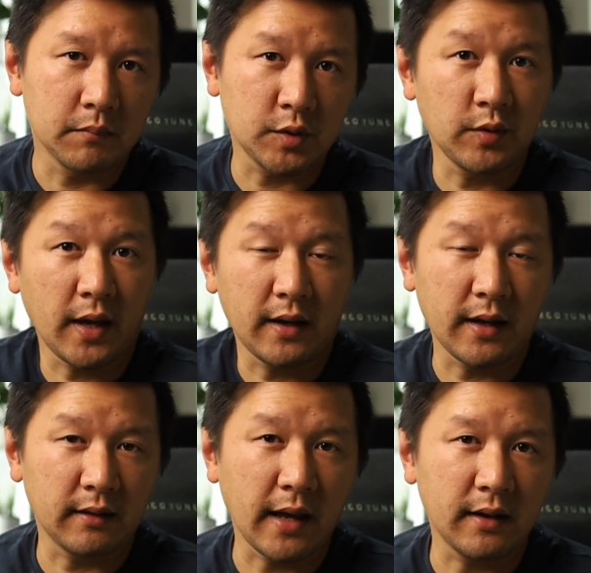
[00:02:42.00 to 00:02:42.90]
So yeah,
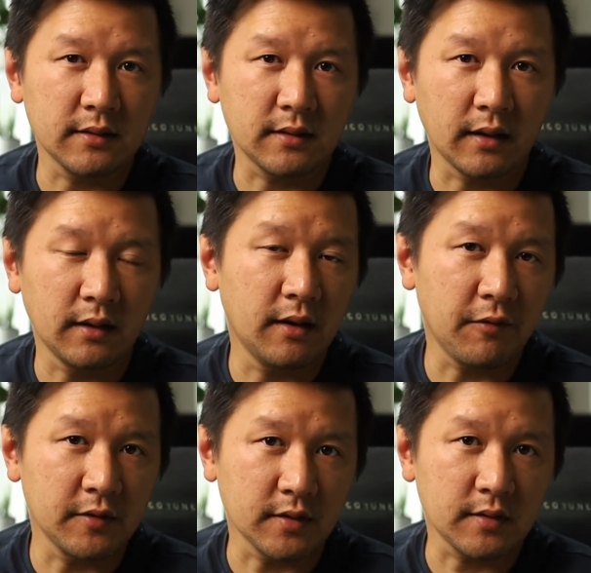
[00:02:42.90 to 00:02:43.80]
that is the
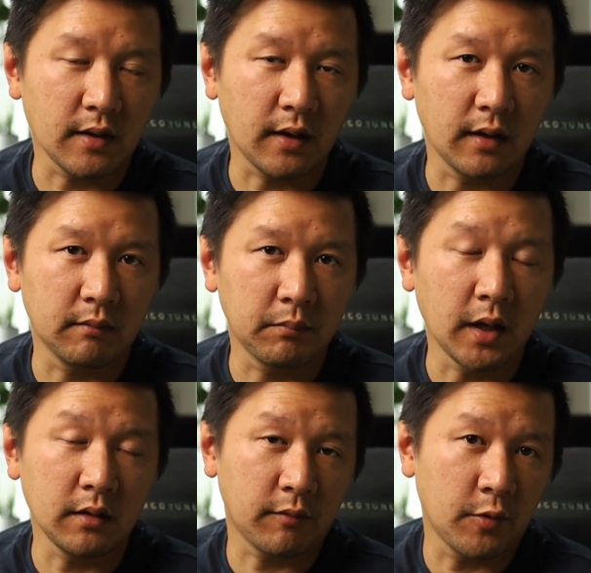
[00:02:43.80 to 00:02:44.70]
differences,
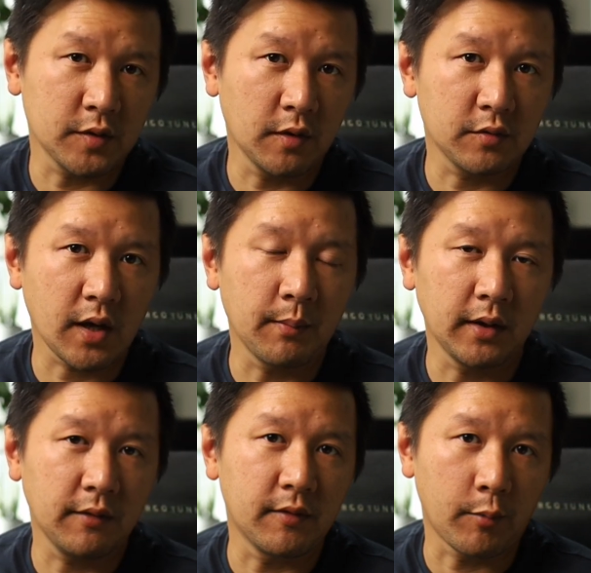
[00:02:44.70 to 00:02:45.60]
but of course those come
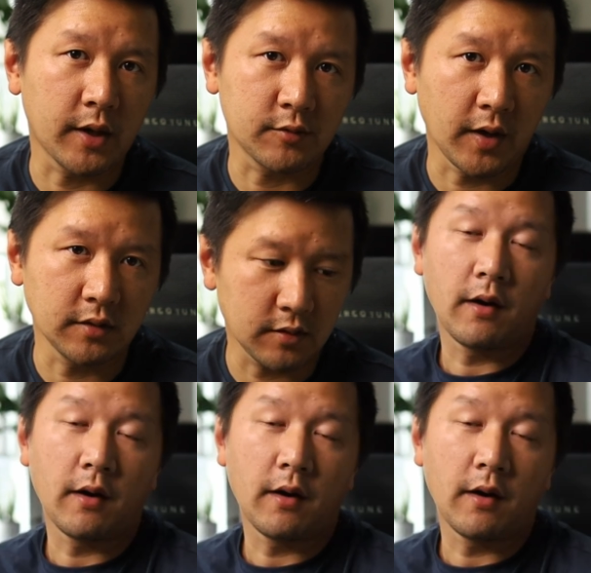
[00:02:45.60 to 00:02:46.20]
at different price range.